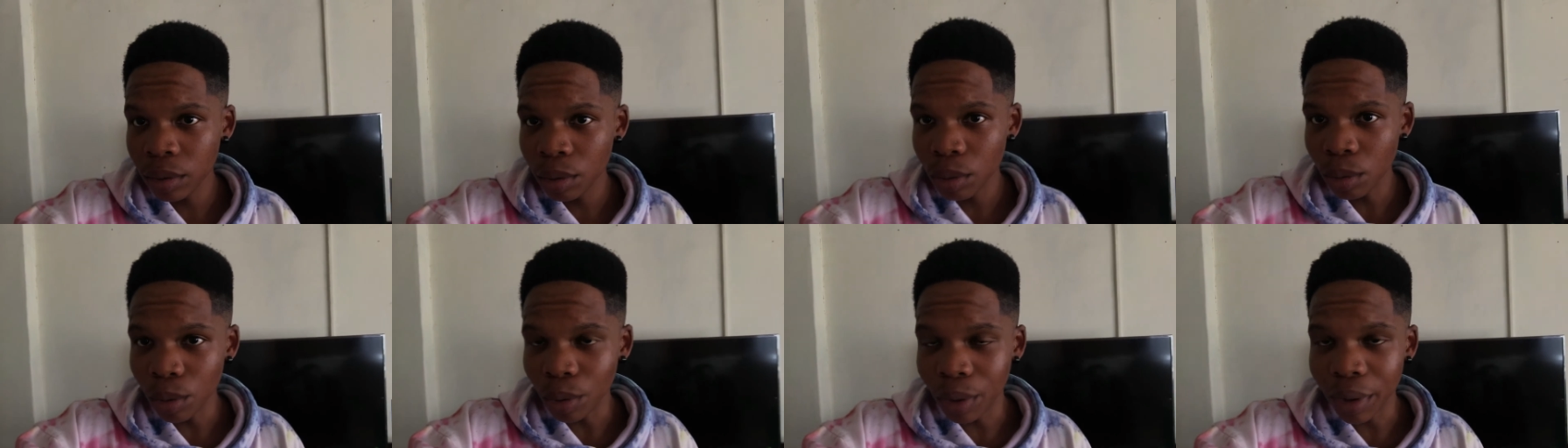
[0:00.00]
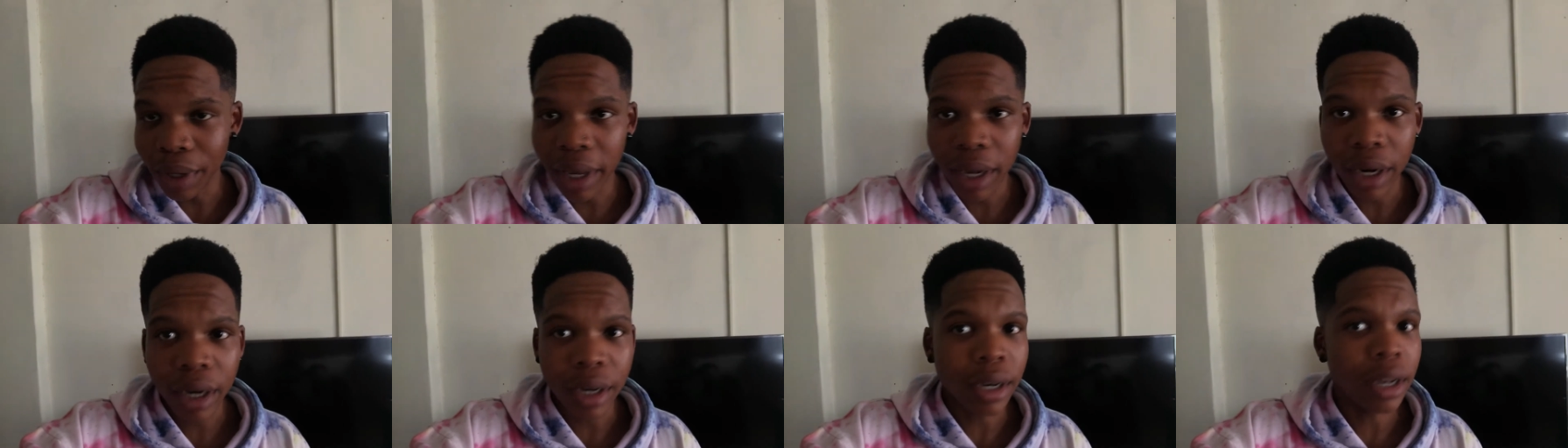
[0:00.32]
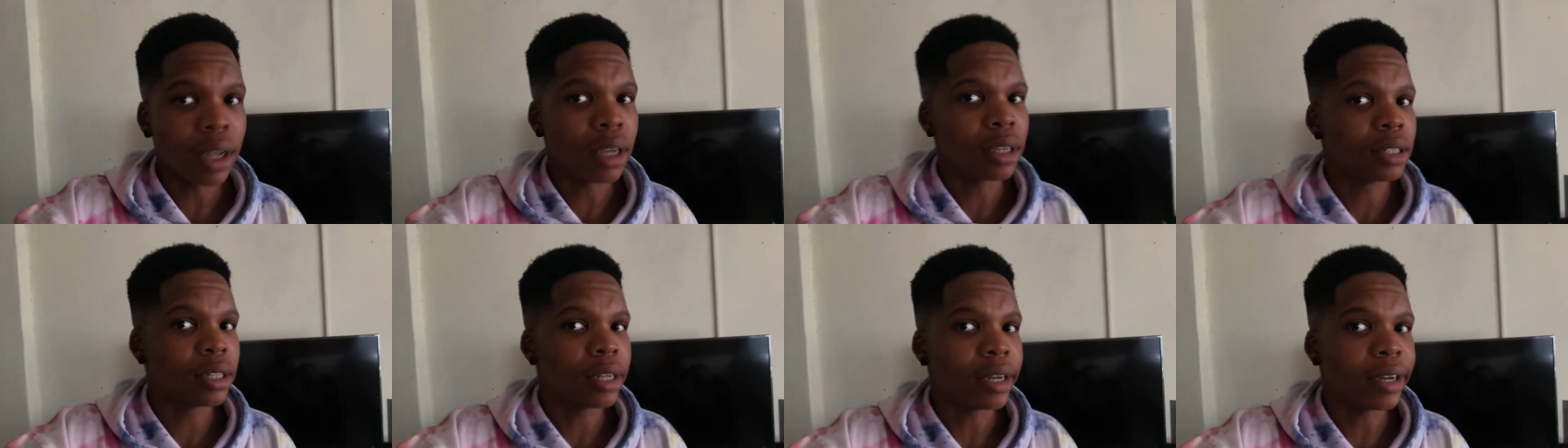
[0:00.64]
We'll get it
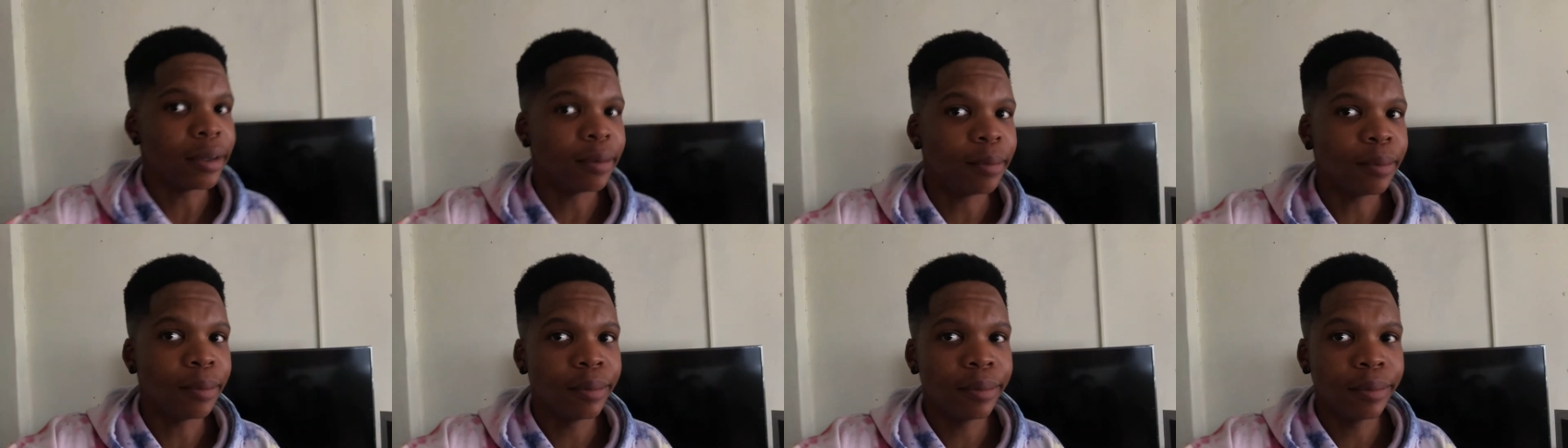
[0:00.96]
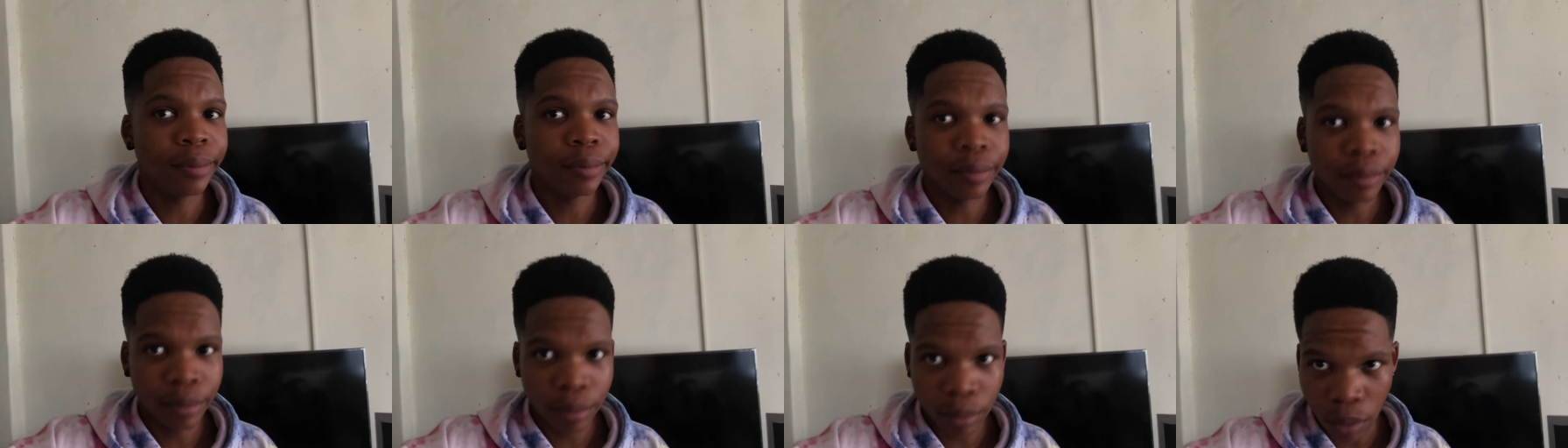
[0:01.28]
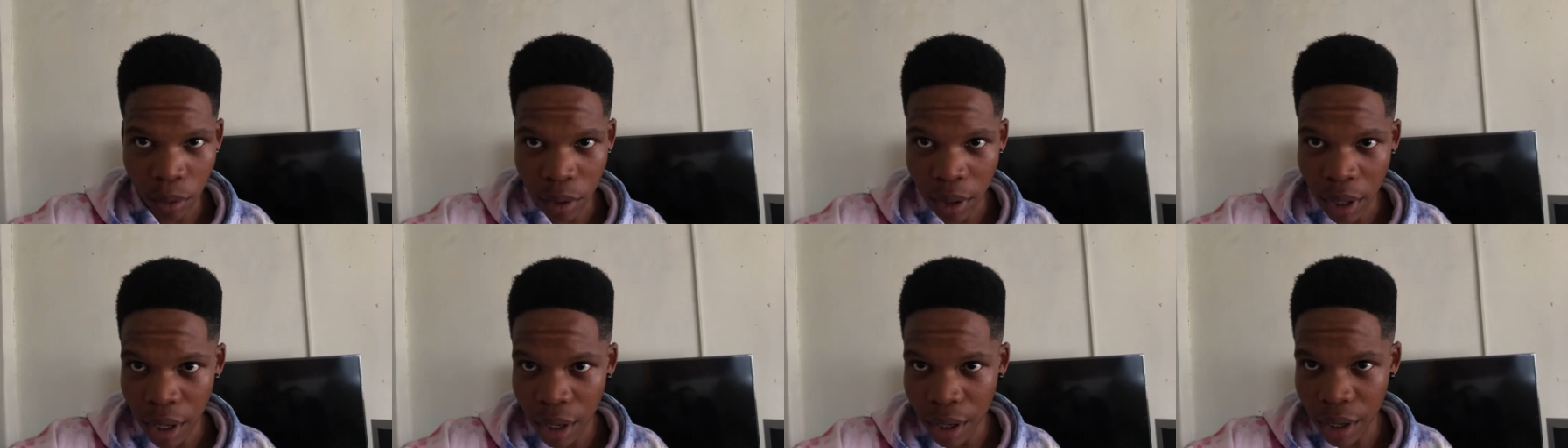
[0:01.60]
next time. We'll
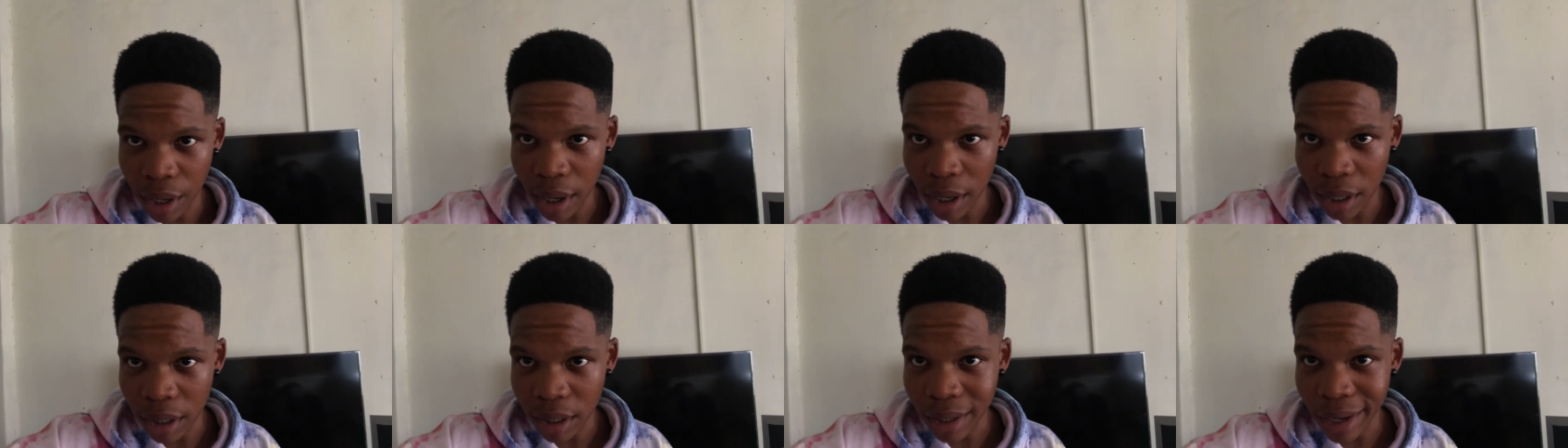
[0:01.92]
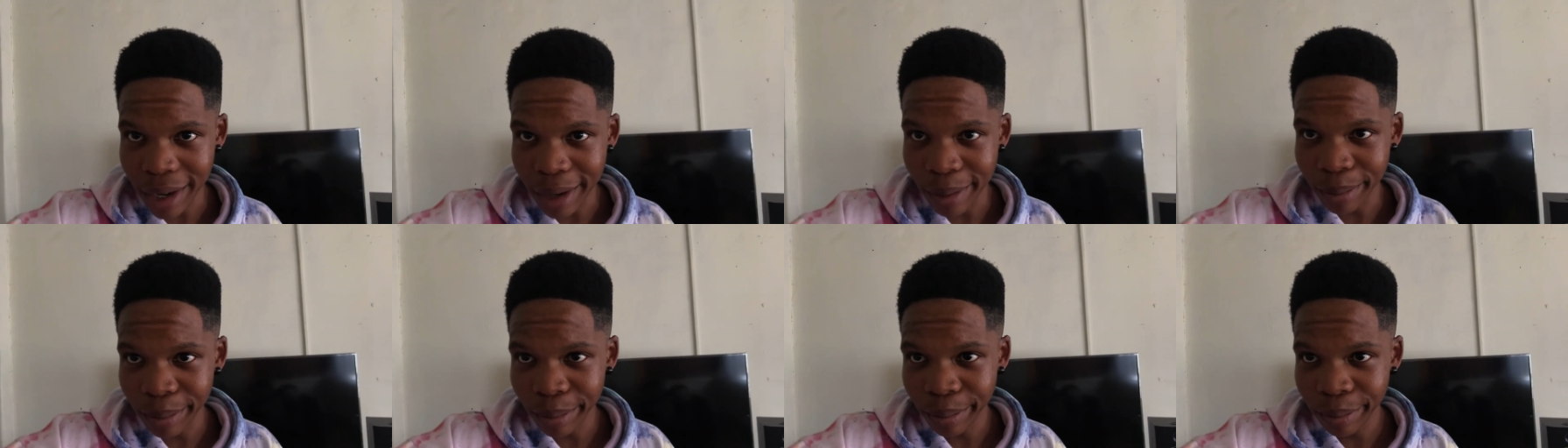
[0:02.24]
get it next time.